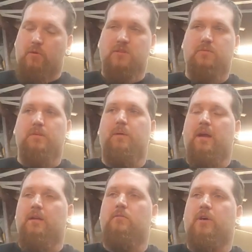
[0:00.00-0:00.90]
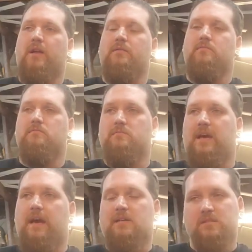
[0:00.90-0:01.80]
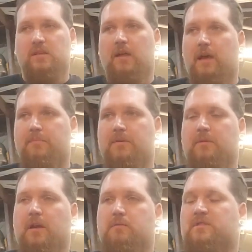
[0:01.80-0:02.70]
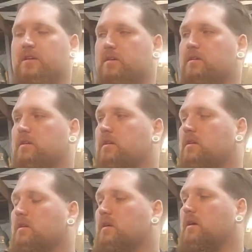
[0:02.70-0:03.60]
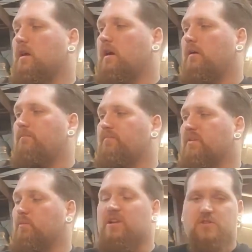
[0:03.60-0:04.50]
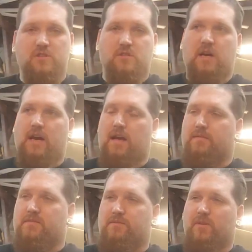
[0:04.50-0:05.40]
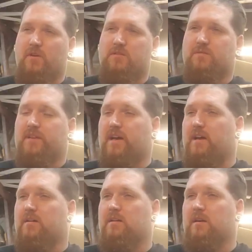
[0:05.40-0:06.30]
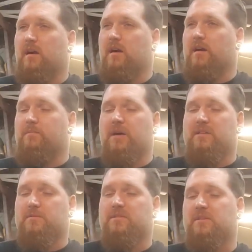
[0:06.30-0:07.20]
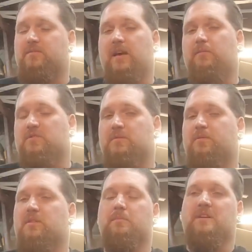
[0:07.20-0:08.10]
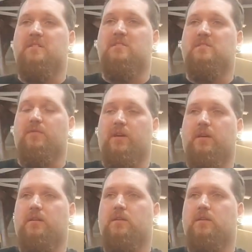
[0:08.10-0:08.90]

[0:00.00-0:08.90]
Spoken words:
was repainted when the accident happened, when I was hit, which I have some photos of that. I could possibly see if Dad wants to put them in a Civic